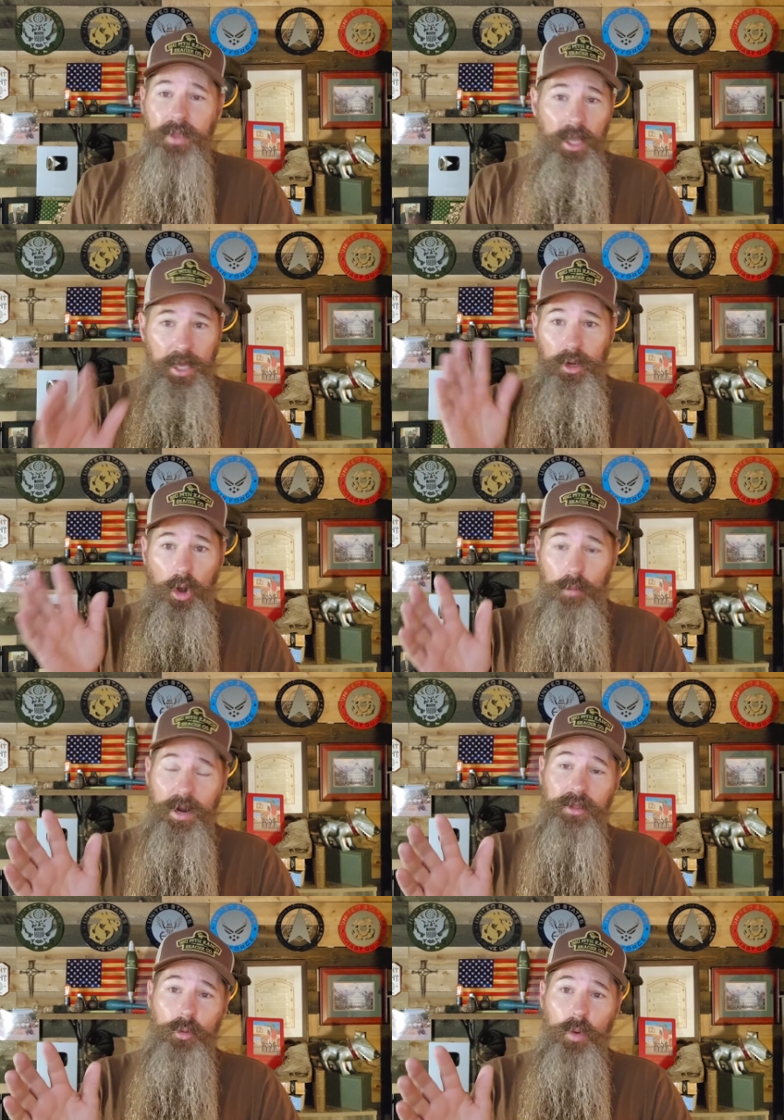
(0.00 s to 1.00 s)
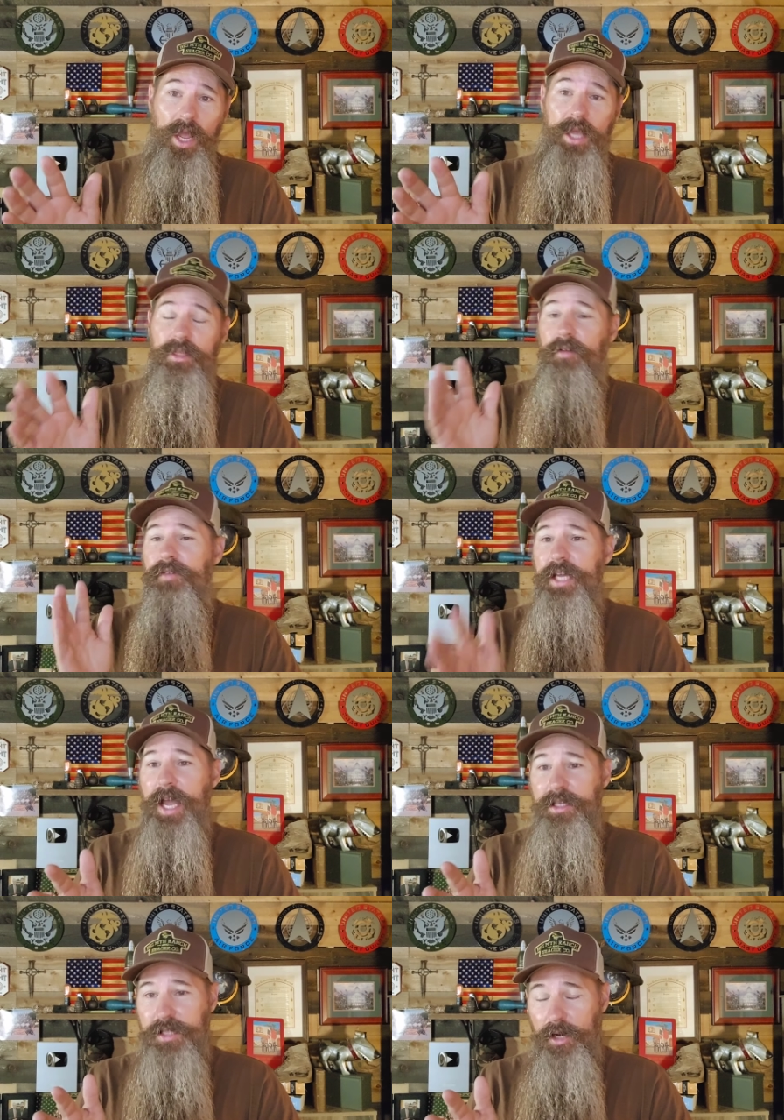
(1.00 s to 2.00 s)
And oh, by the way, the
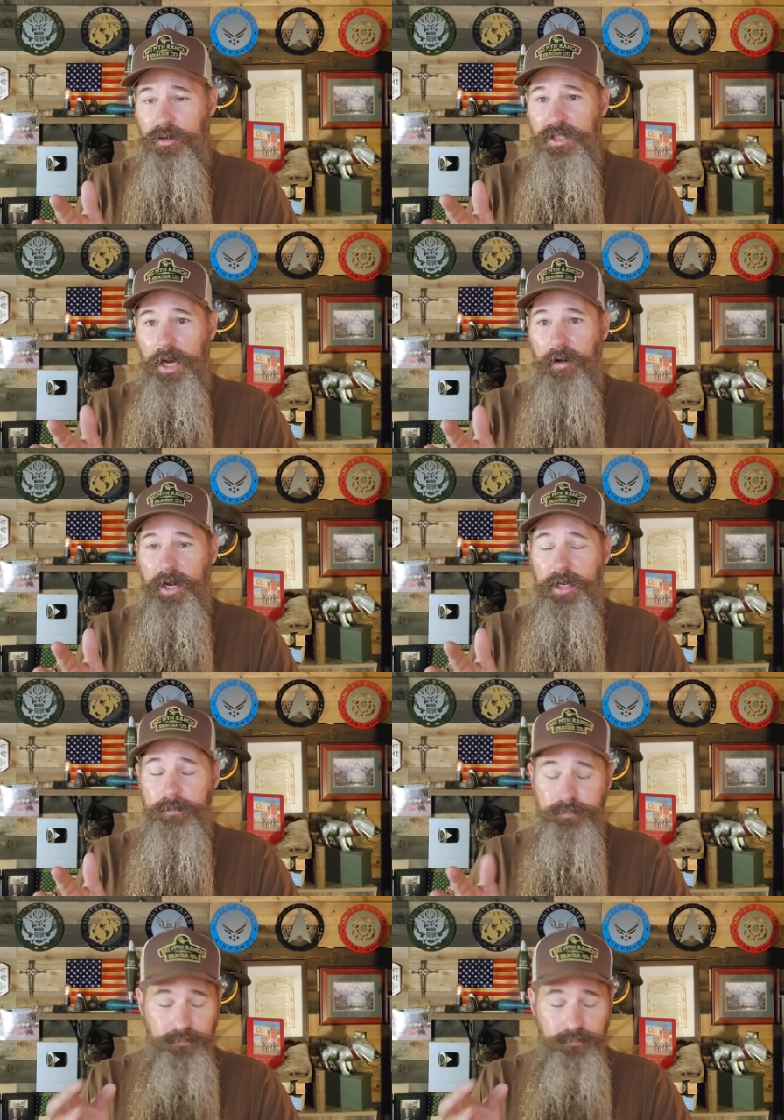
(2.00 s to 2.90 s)
VA secretary